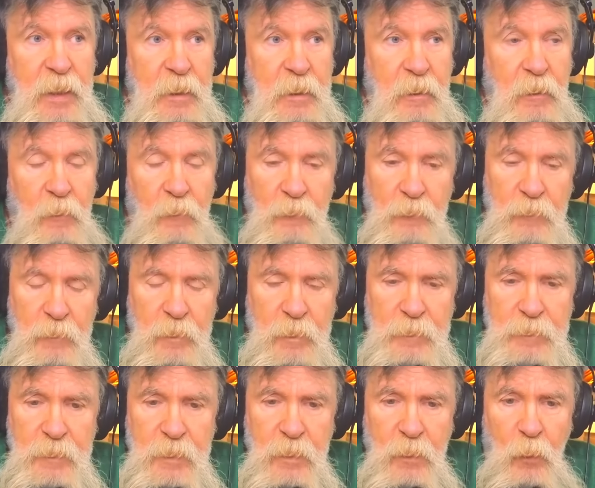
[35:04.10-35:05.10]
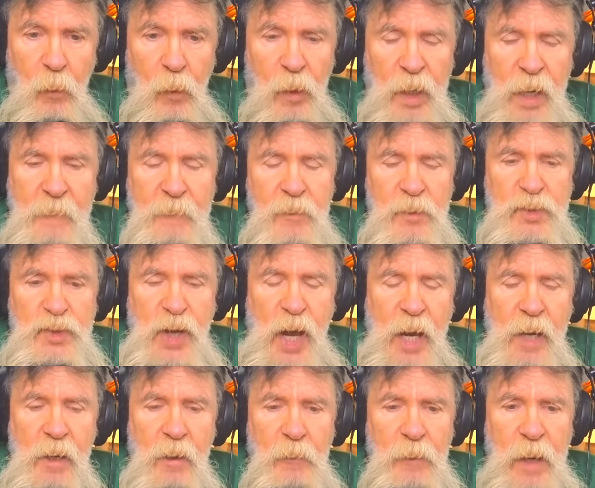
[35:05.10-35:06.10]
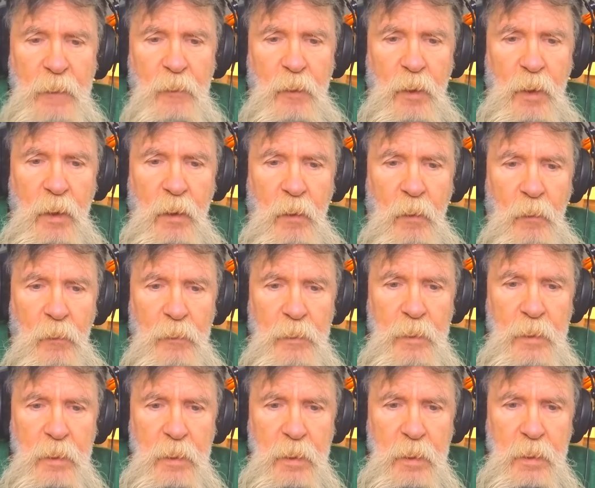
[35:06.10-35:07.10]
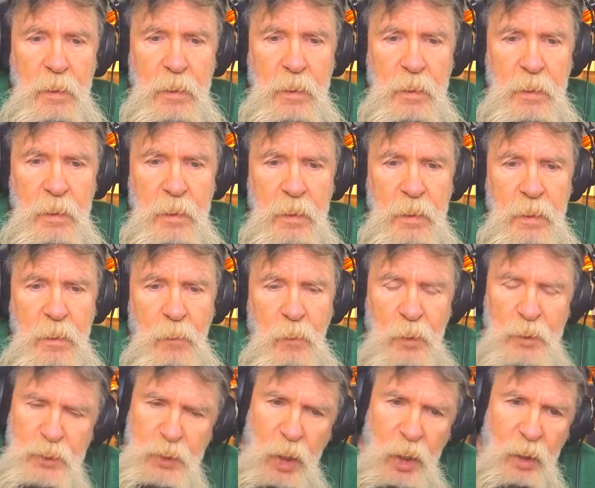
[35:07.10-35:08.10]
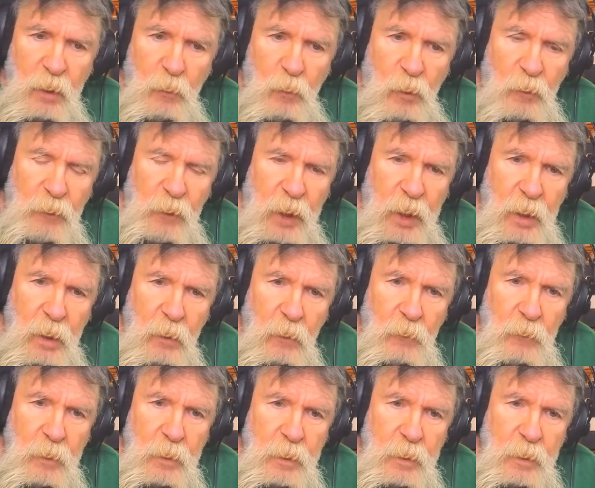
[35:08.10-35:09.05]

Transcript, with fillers: on whatever channel they were on. What channel were they on?